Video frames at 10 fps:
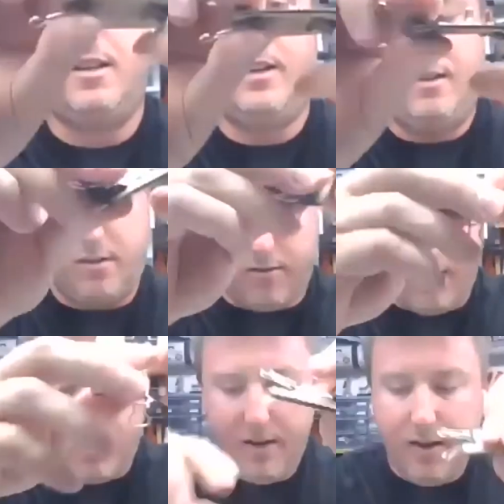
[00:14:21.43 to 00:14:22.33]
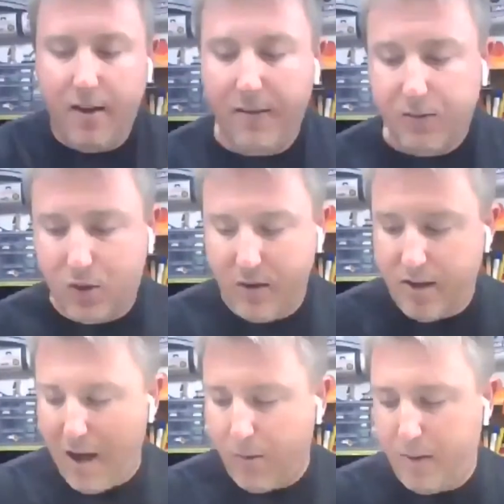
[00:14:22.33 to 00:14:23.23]
tight. All right. So
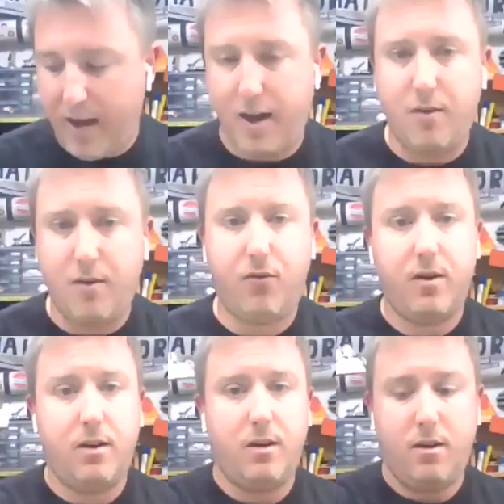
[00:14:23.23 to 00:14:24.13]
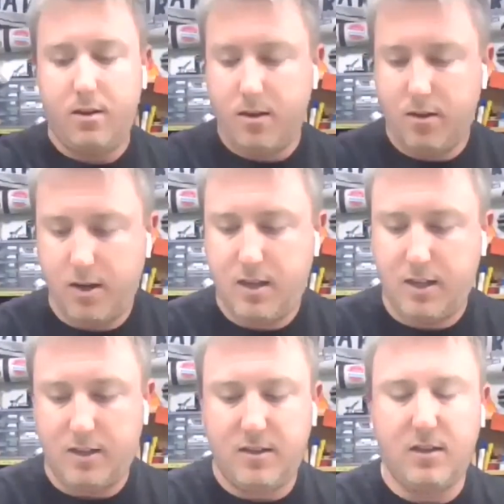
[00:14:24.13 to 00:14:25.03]
now we have, I
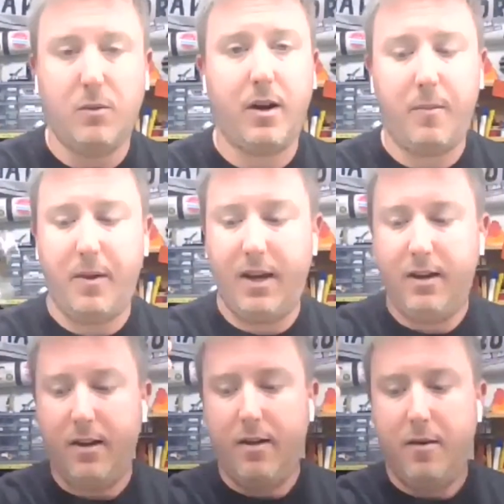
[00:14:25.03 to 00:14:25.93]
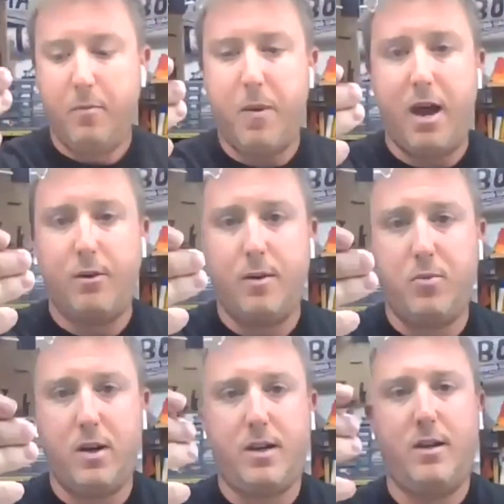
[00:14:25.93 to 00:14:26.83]
think this is the one I made, battery
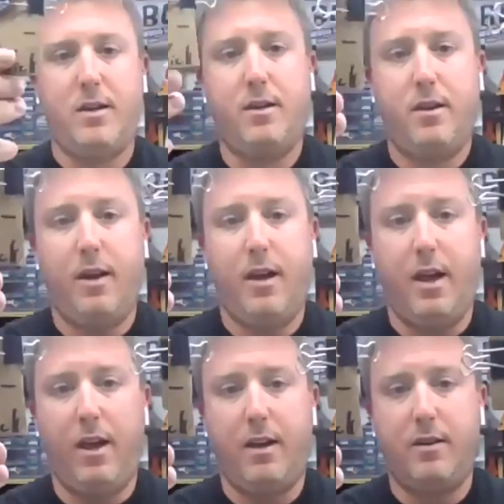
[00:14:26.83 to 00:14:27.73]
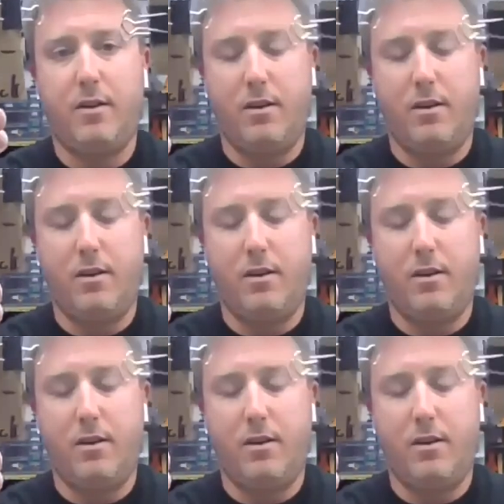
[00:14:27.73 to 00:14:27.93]
brick and